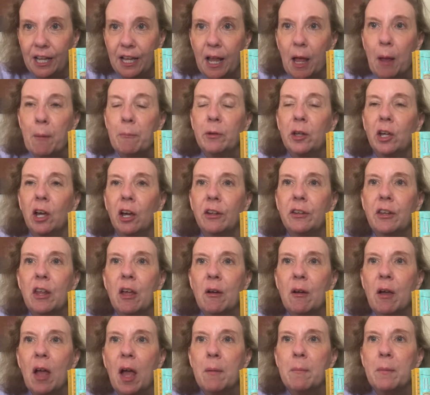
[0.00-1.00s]
And we all
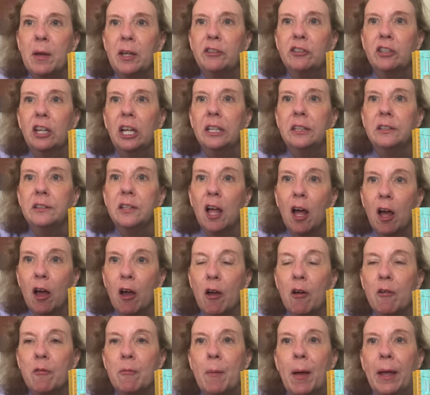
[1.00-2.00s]
know how much I
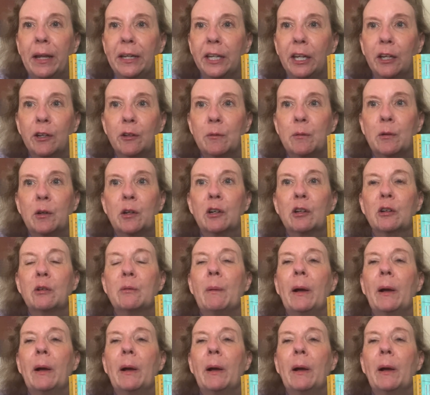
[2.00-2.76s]
love my needlework,